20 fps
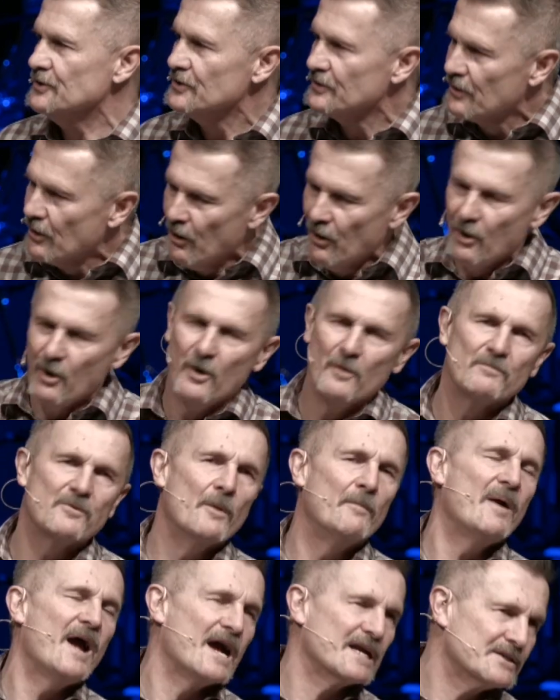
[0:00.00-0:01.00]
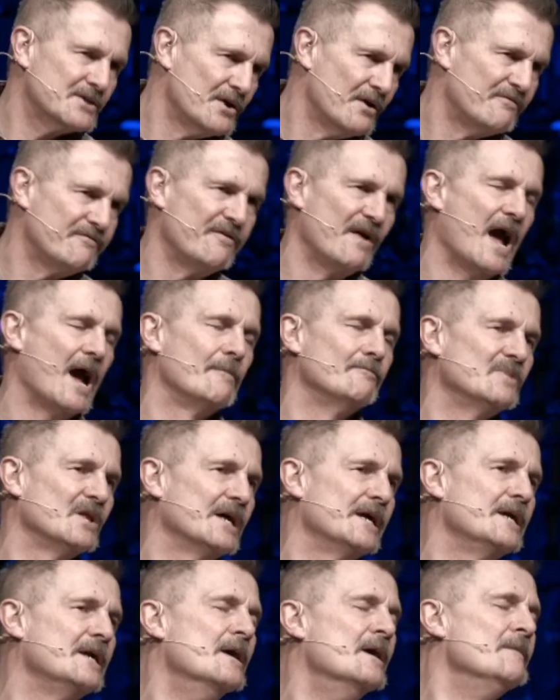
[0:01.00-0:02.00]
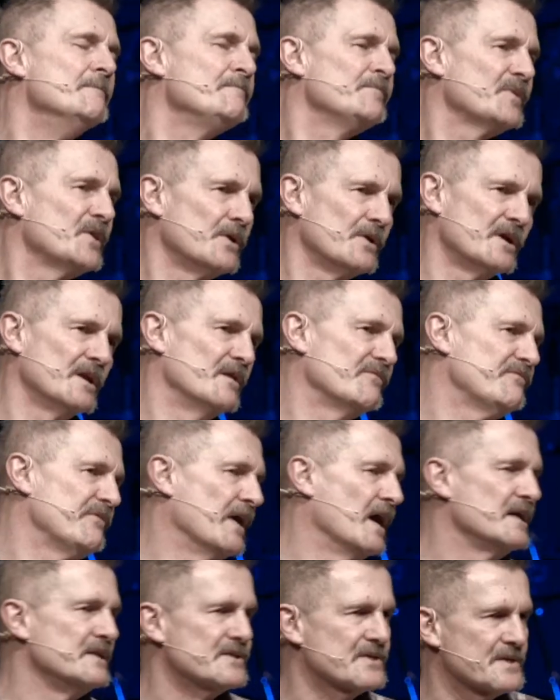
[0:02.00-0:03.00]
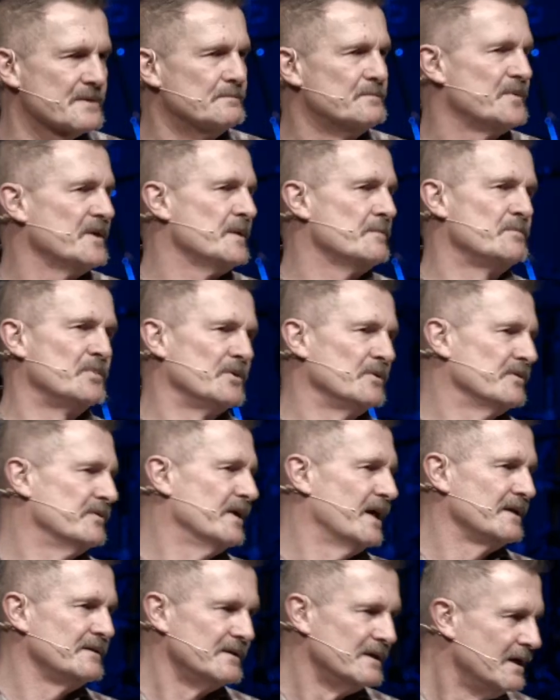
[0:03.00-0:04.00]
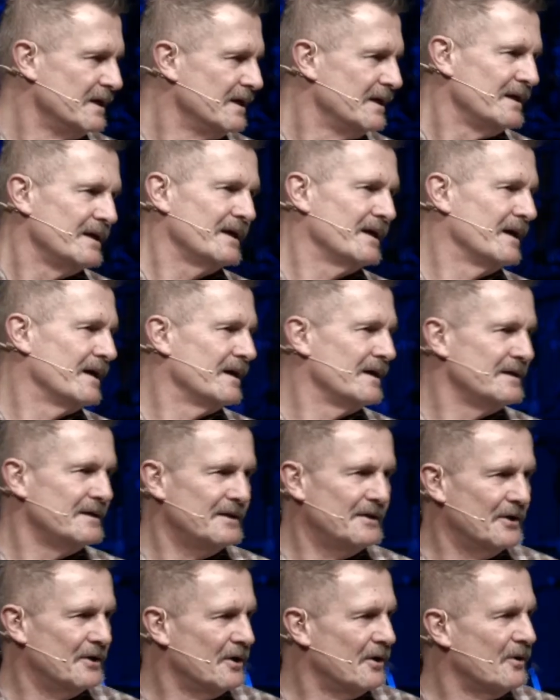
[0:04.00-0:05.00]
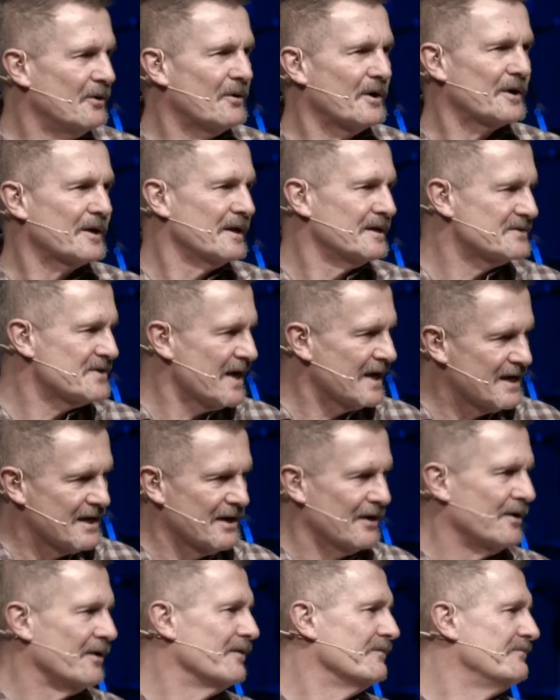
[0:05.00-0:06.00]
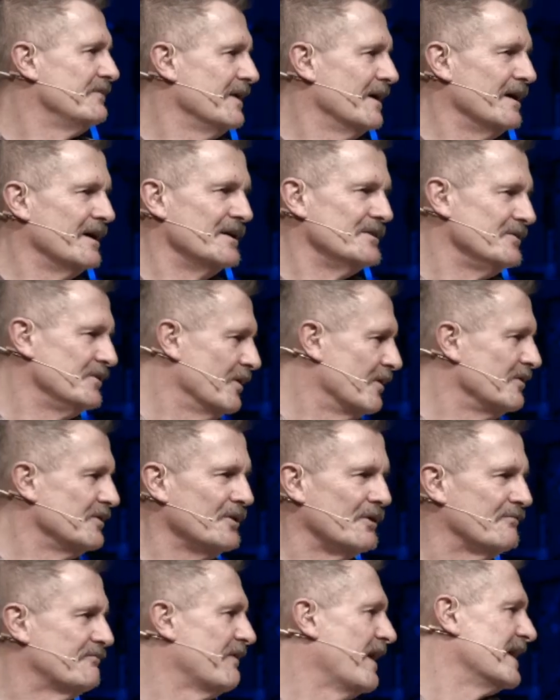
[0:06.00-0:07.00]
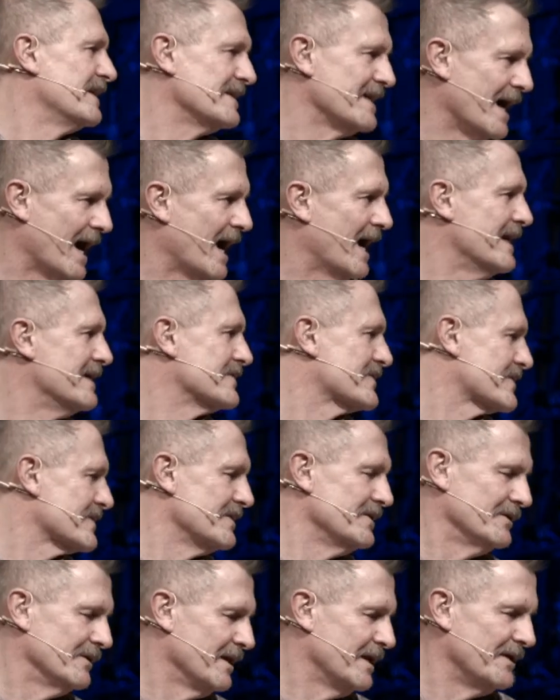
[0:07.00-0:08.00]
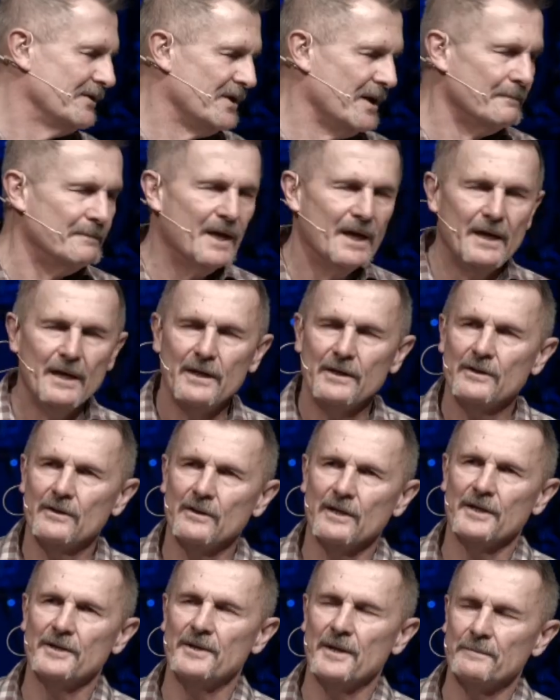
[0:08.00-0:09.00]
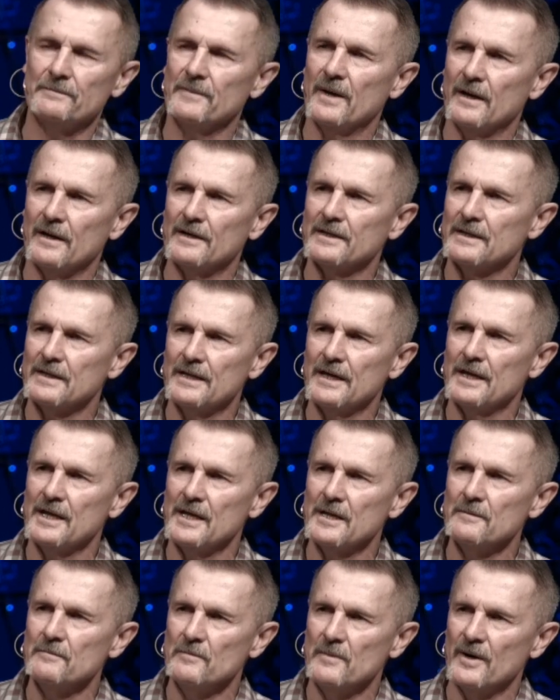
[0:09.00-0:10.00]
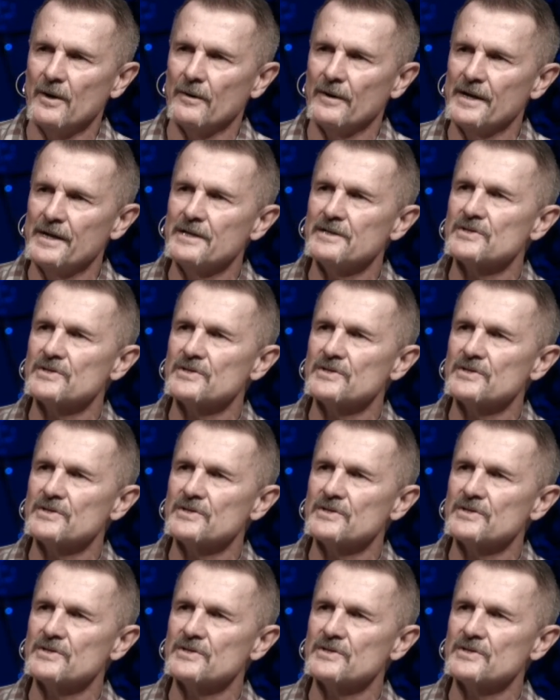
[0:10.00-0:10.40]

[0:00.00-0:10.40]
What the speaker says: You go home, go back to your family. You're going to find some people that, you know, are going to take care of you, and you'll find guys, and you'll end up getting married.